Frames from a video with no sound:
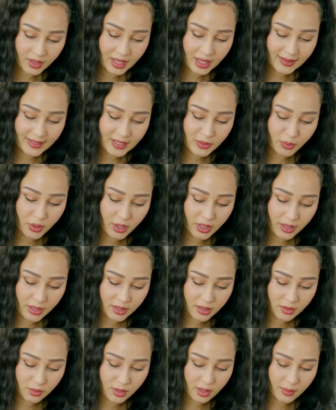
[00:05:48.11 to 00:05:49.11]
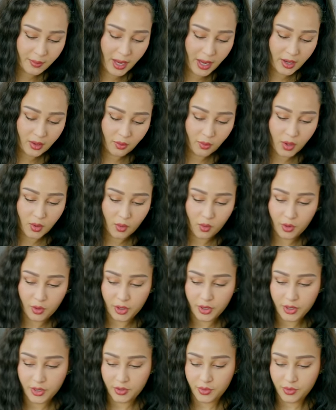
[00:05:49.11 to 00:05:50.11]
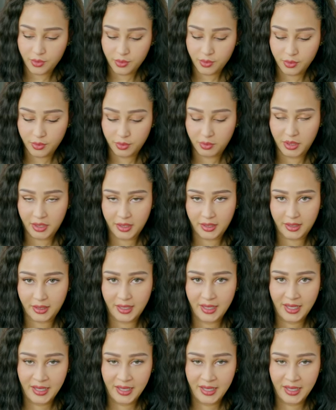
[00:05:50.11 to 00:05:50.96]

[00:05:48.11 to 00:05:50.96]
At this point, it doesn't really matter what order you put it in.